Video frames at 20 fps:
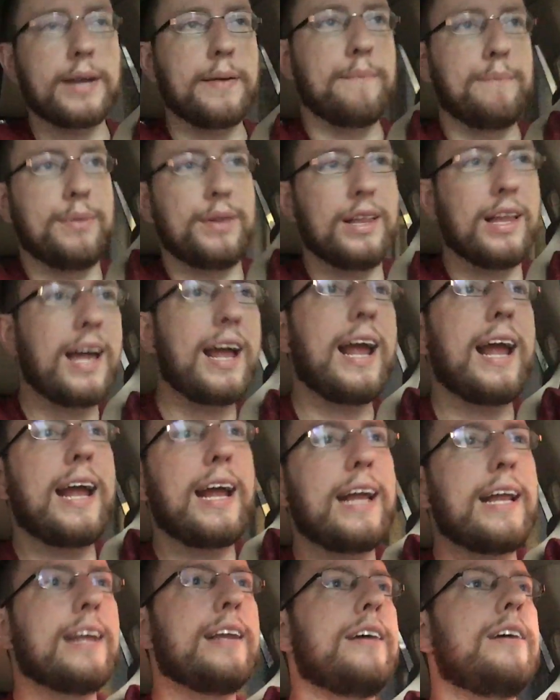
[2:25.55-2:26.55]

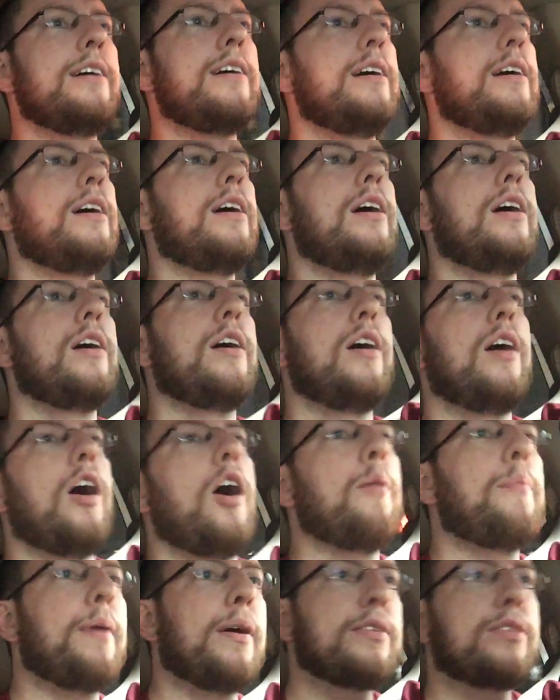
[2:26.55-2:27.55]
complain
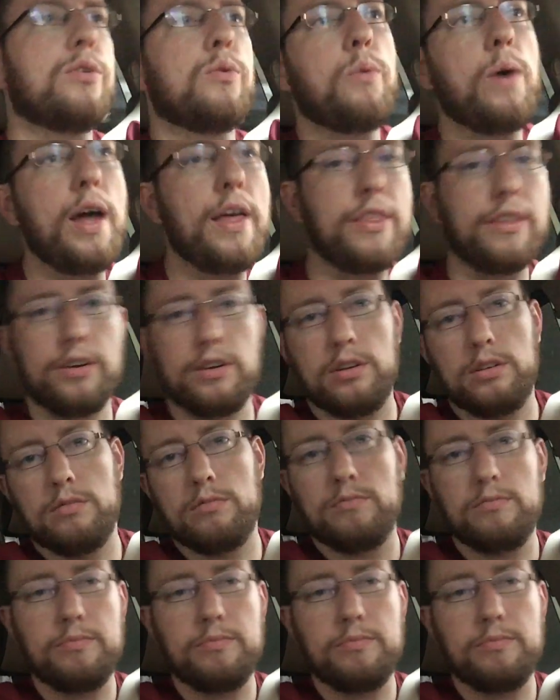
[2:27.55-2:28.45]
about the weather.